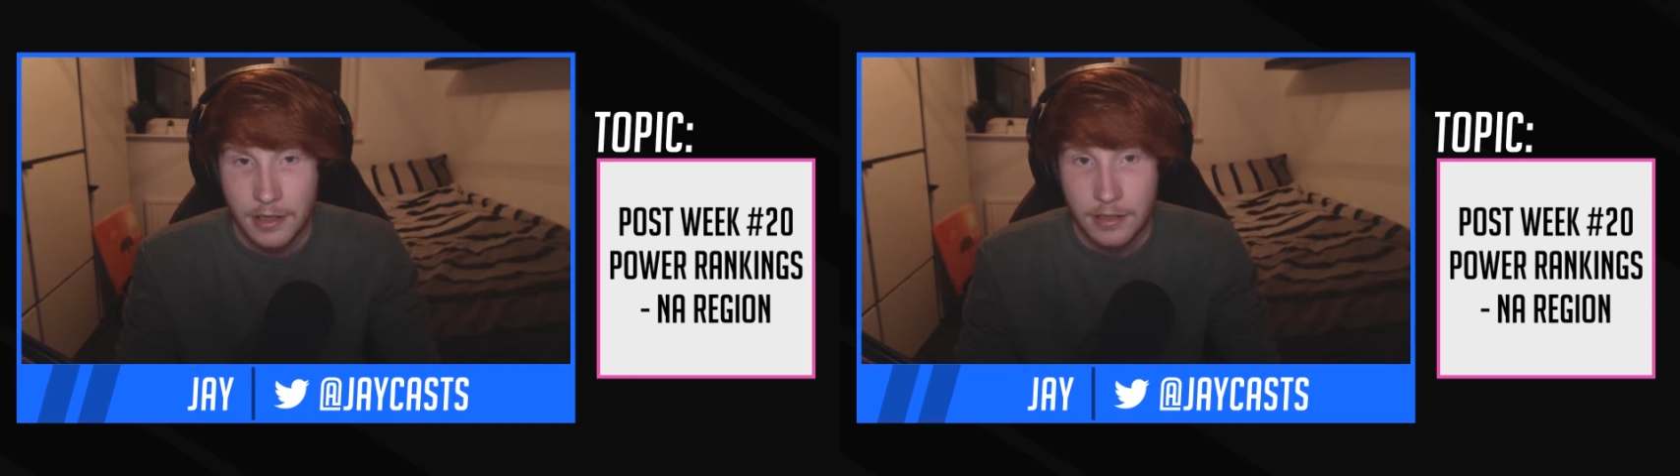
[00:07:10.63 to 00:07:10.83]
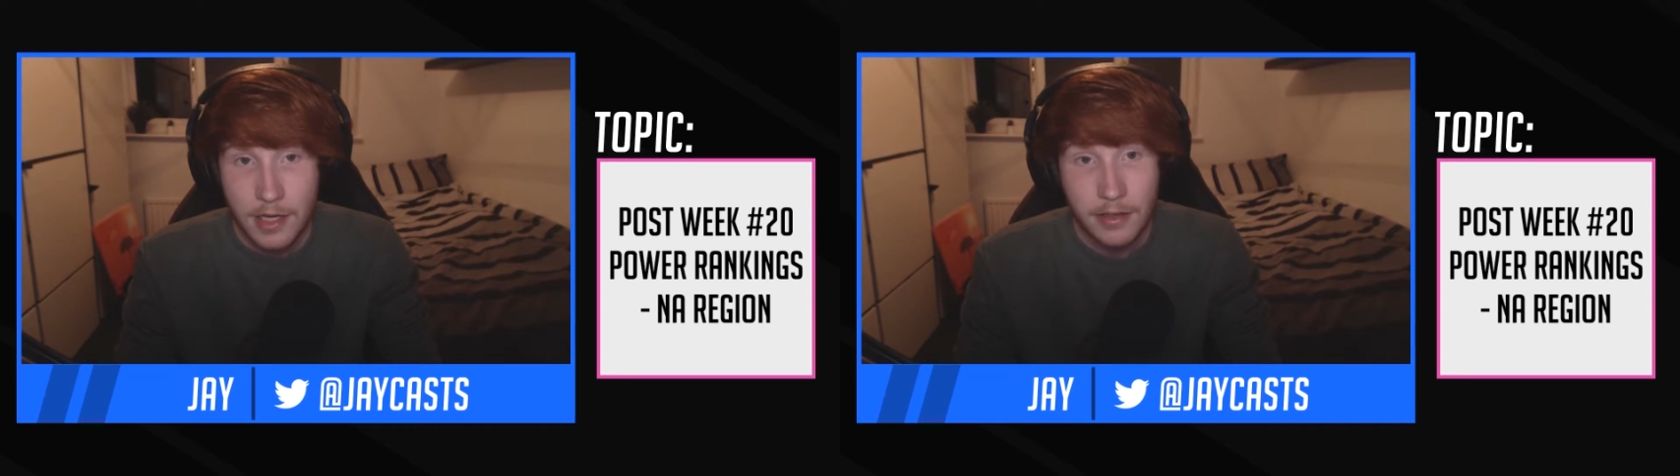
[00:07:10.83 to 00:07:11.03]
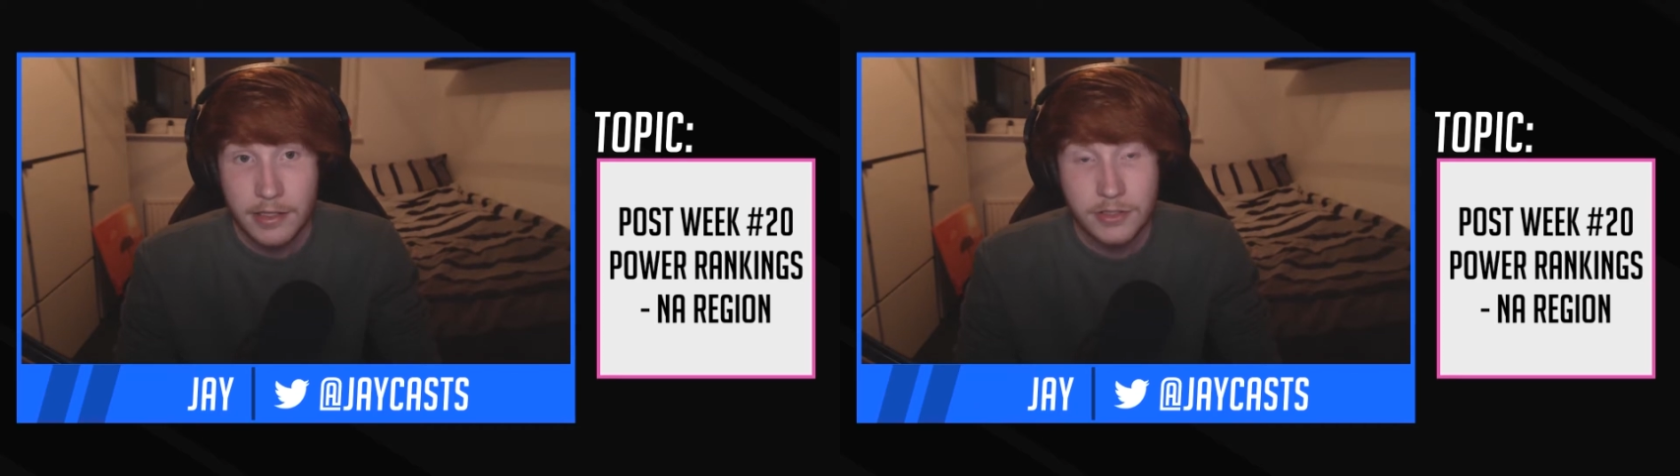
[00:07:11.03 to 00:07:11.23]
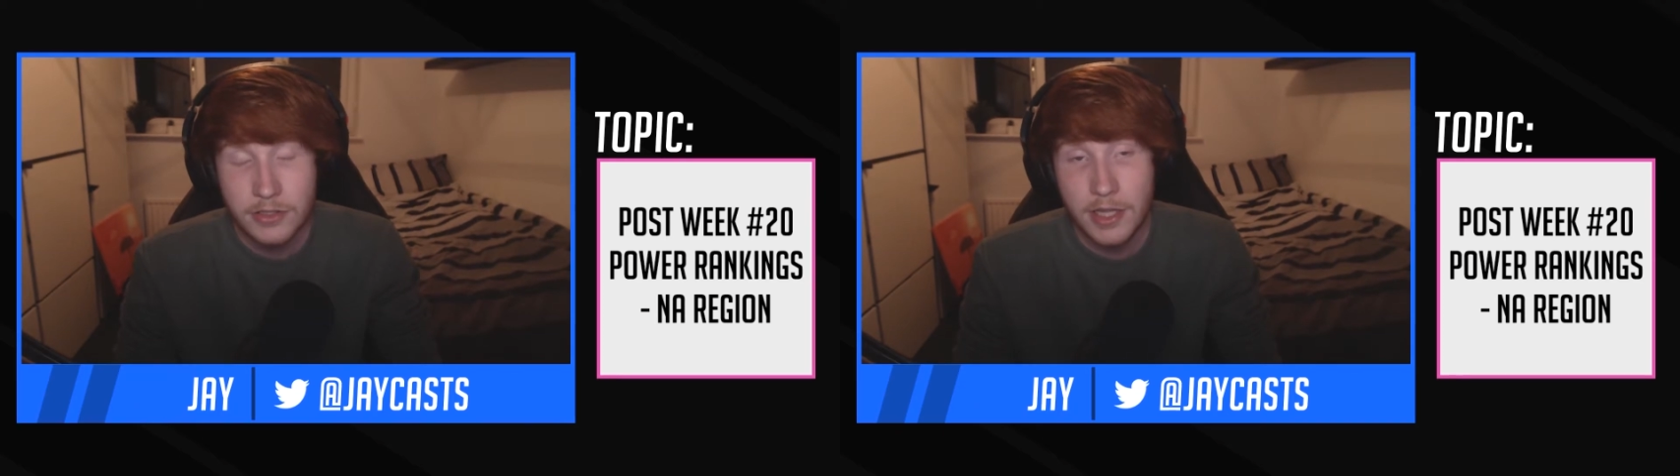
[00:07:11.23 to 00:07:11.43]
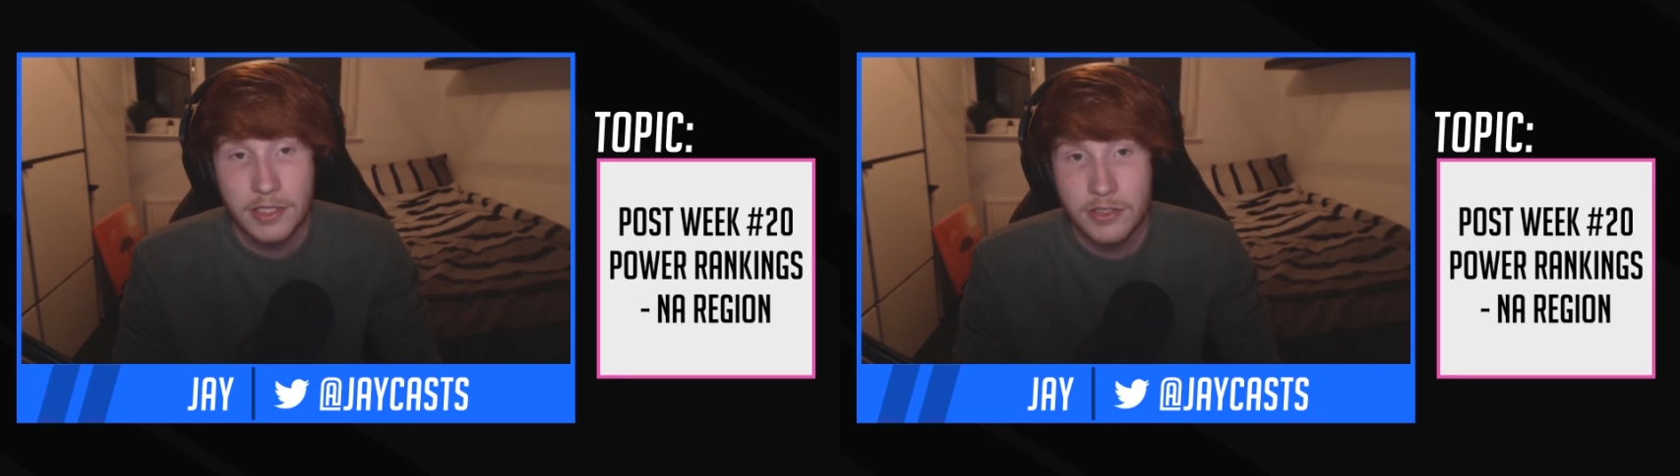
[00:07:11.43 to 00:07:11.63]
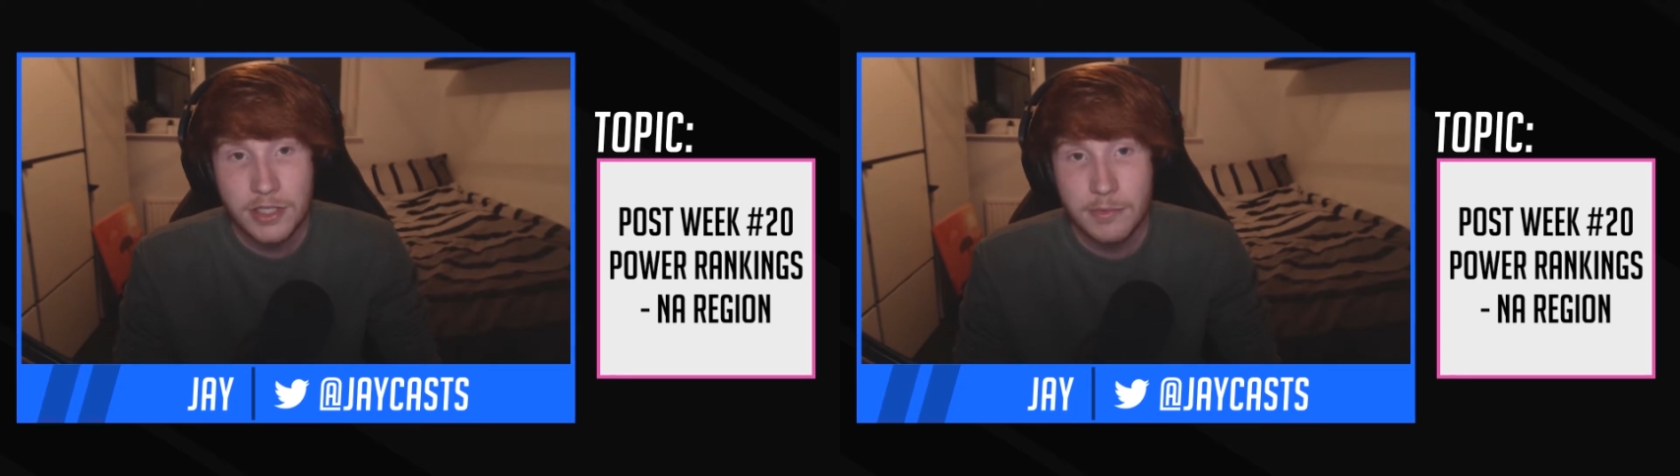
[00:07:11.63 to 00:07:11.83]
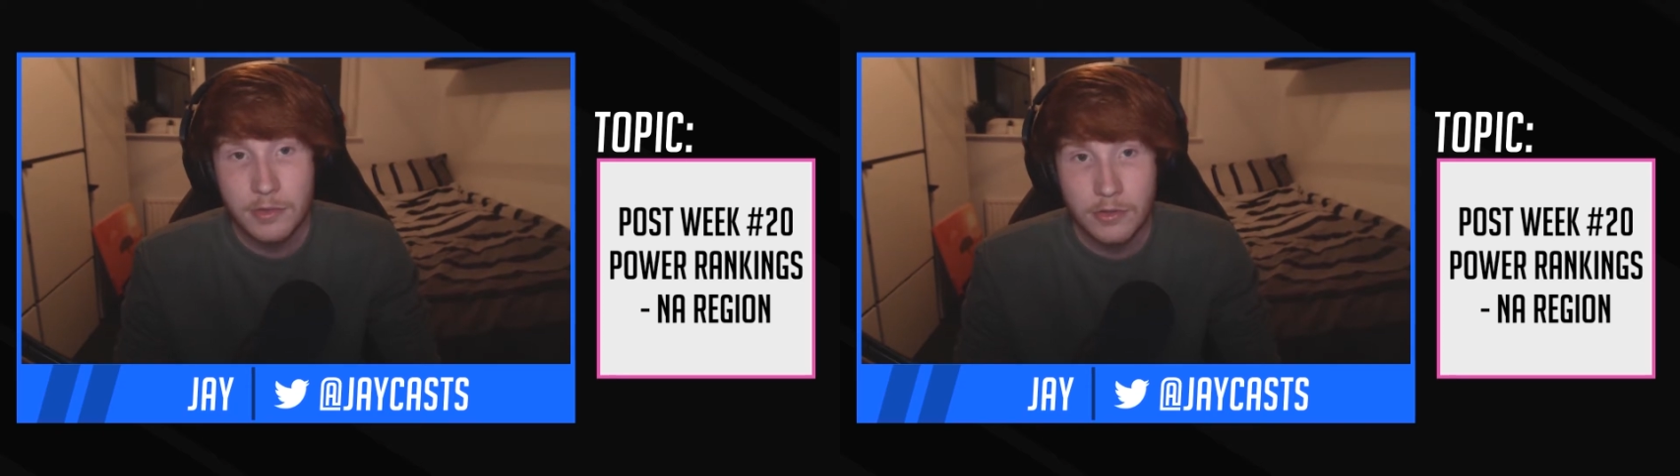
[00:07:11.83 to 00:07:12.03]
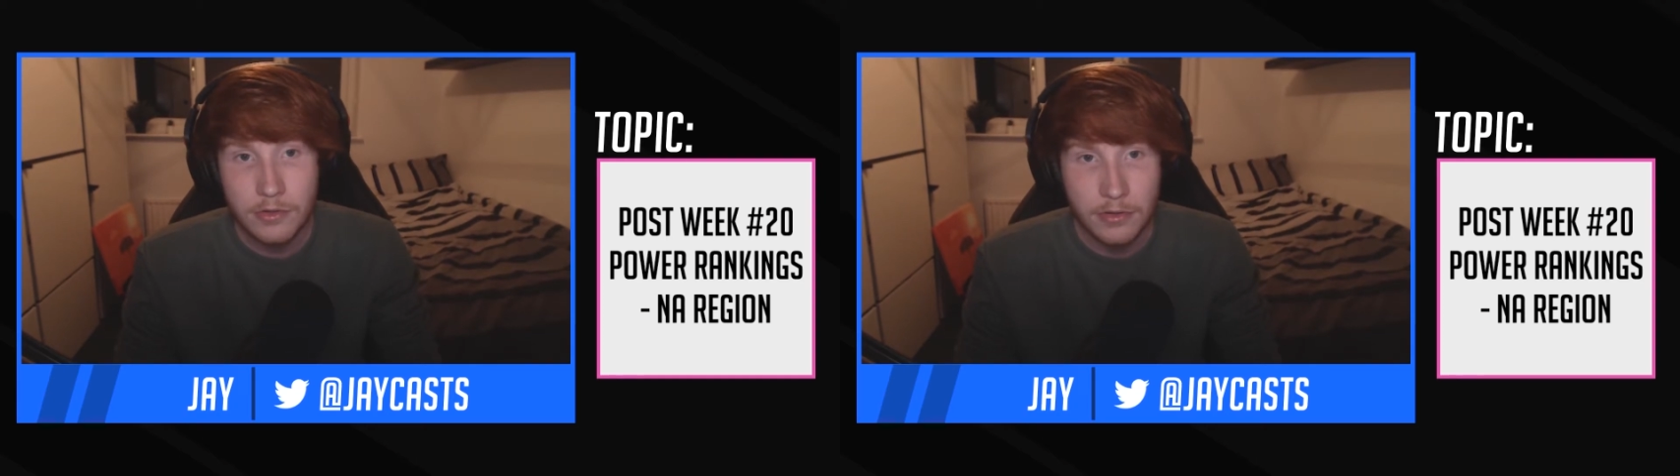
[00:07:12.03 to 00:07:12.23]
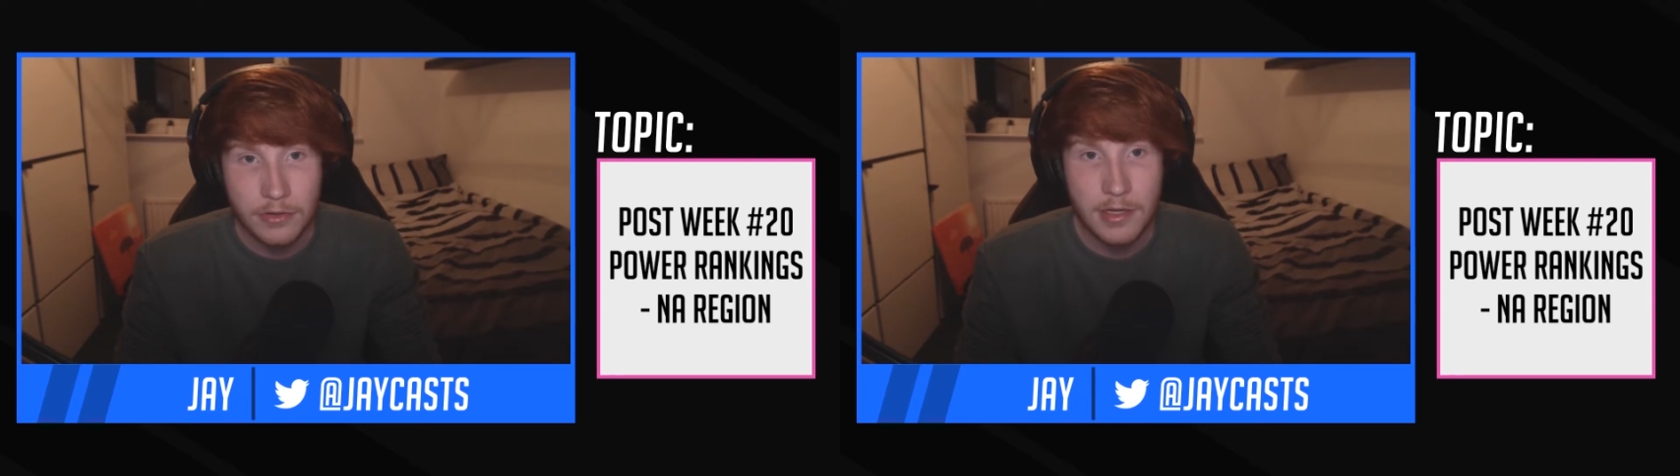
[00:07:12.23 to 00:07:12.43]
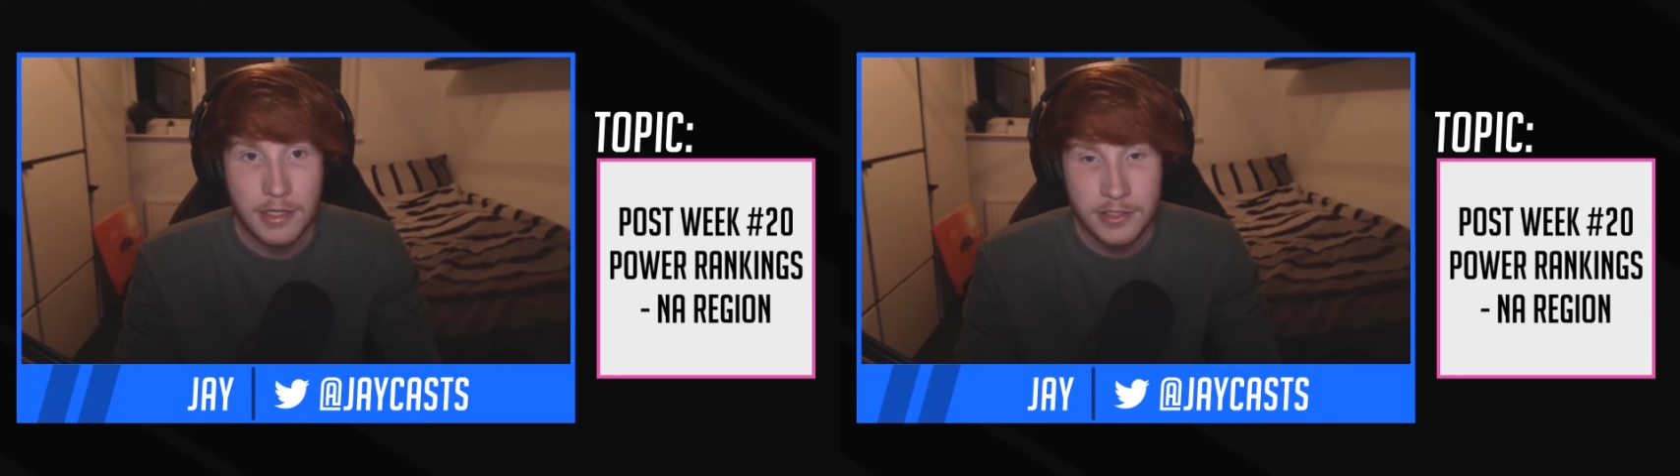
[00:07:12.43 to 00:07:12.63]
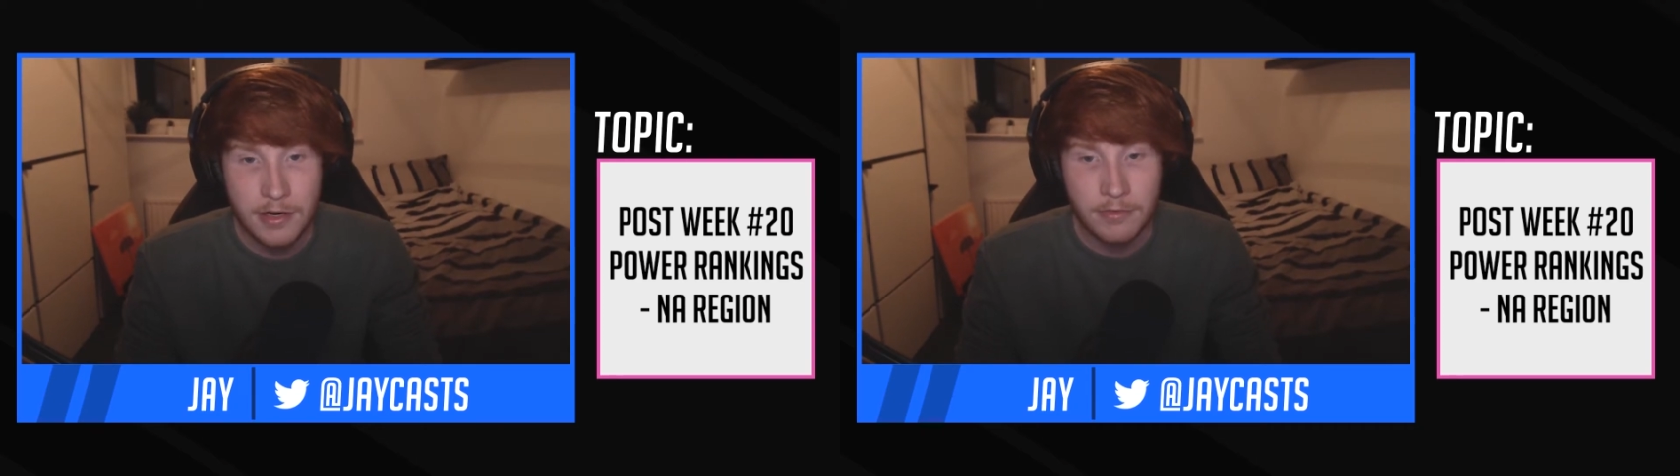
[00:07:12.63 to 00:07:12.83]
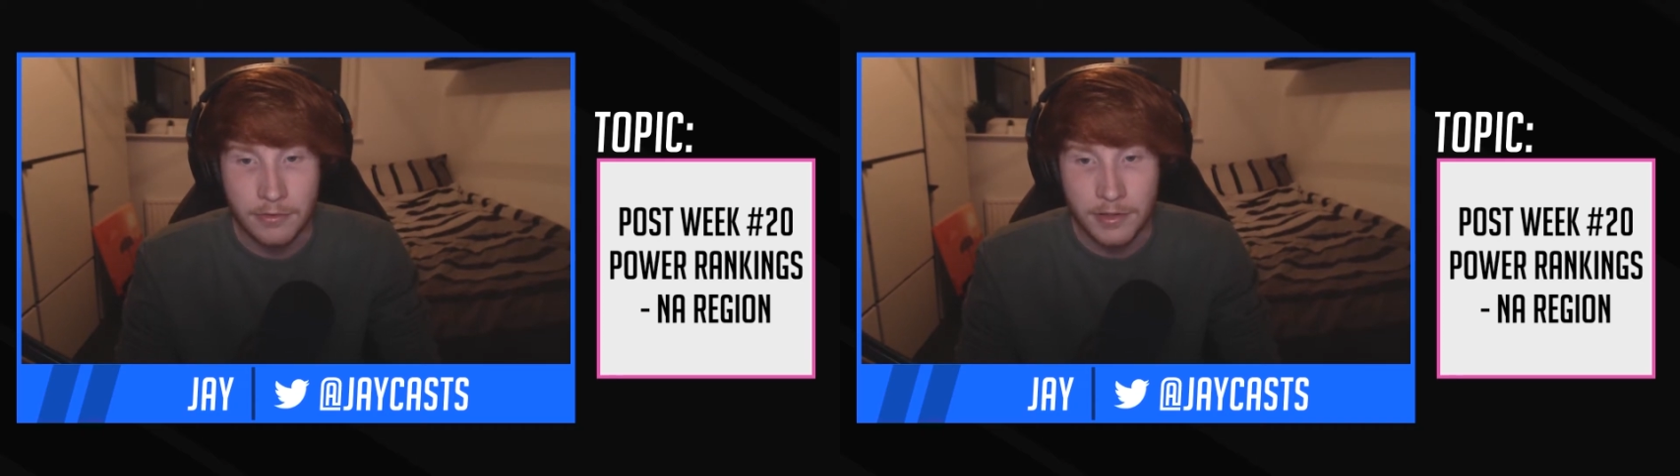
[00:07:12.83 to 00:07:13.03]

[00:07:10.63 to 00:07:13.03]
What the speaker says: Yeah, they just seem good in general.